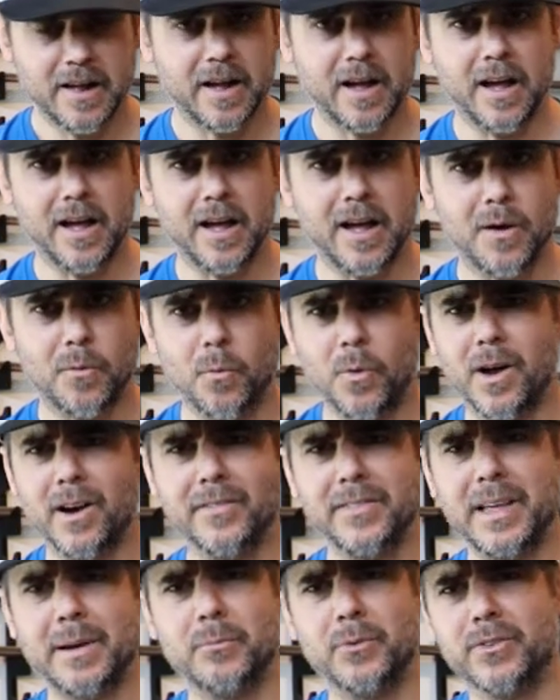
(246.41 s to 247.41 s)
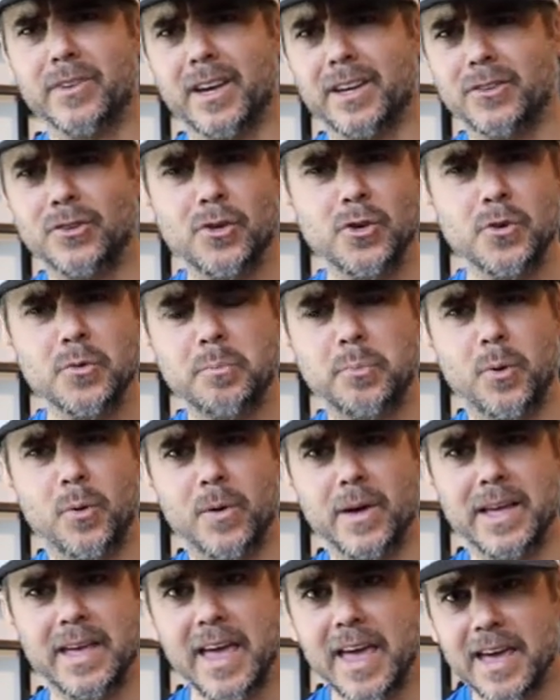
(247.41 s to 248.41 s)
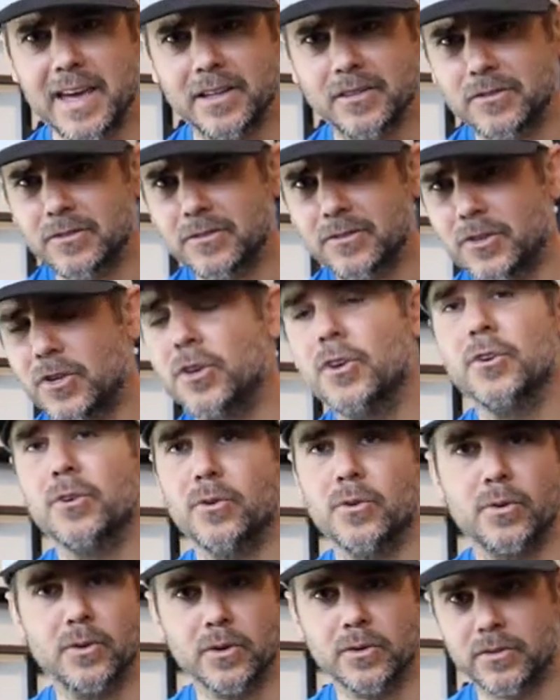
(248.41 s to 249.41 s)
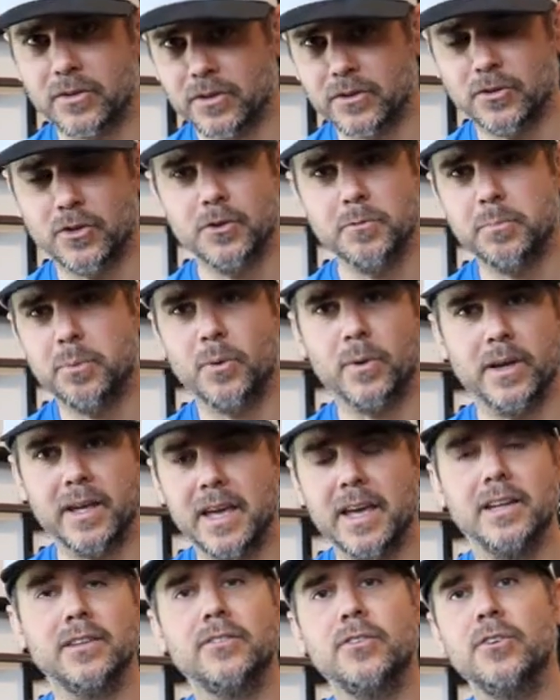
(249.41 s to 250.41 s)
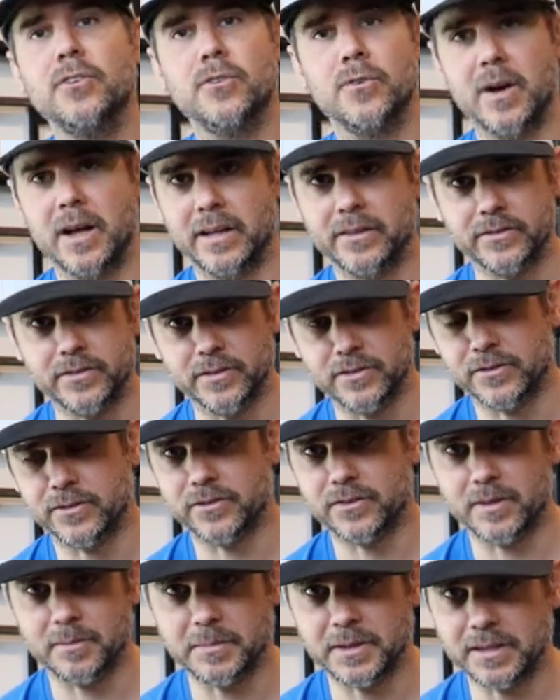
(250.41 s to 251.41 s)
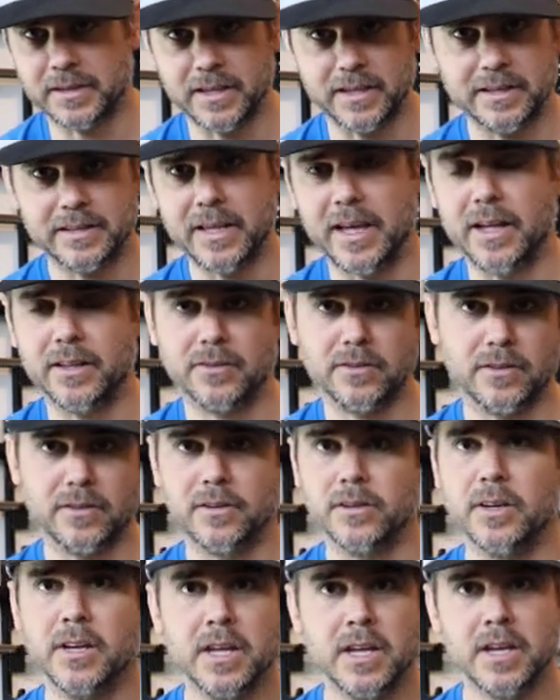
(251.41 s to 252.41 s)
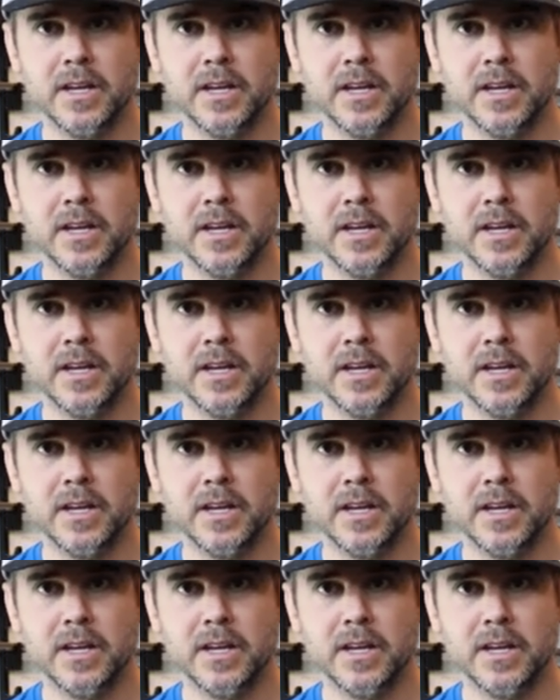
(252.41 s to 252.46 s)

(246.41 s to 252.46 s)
One of them was like 2.82 ounces or something like that. So,